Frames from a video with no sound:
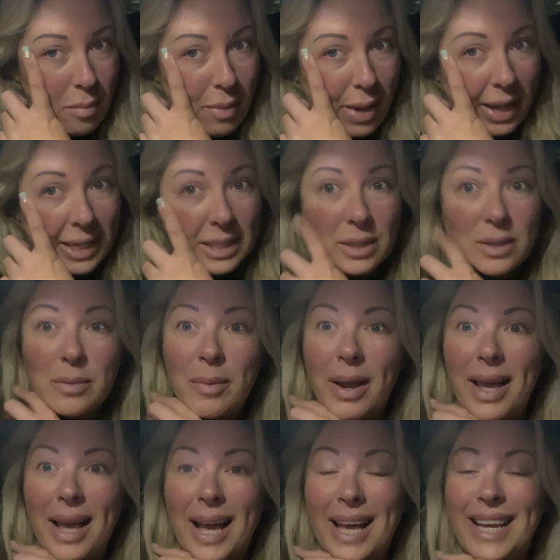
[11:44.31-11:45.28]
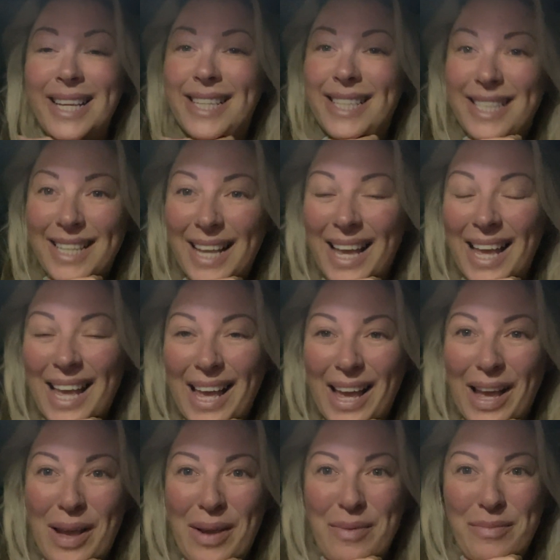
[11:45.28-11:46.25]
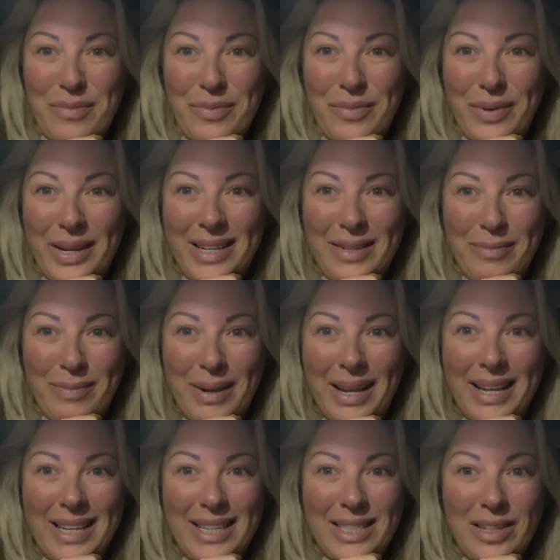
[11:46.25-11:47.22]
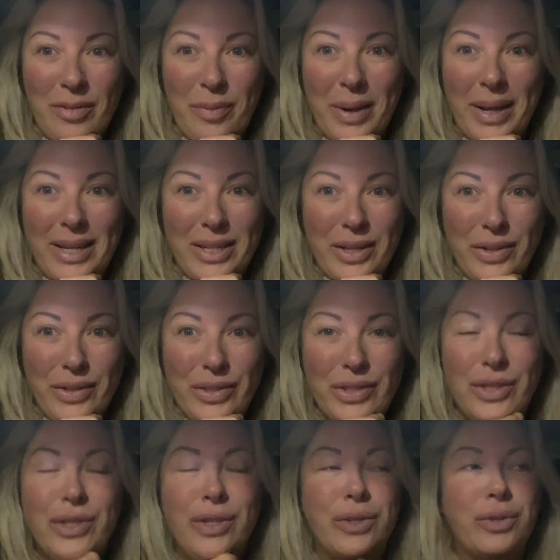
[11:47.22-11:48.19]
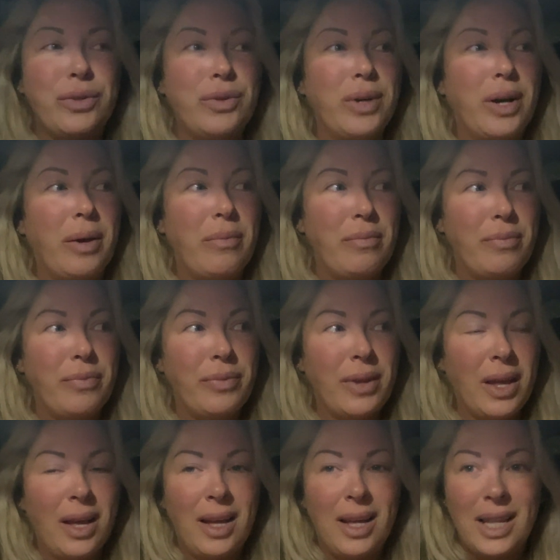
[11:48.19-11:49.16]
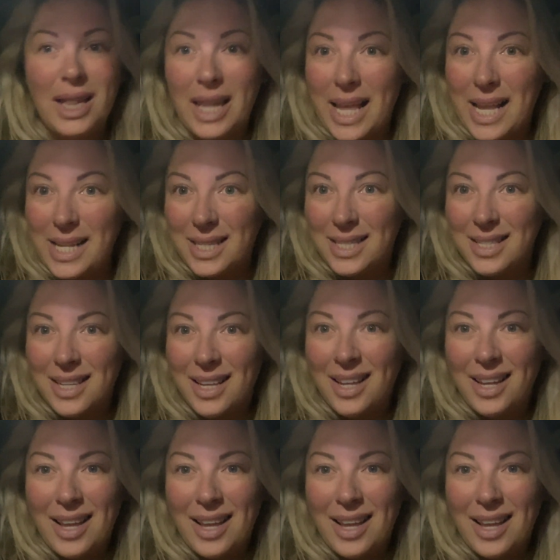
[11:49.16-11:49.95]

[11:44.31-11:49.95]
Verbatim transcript: bags under my eyes um, when my shift pattern goes to um, late.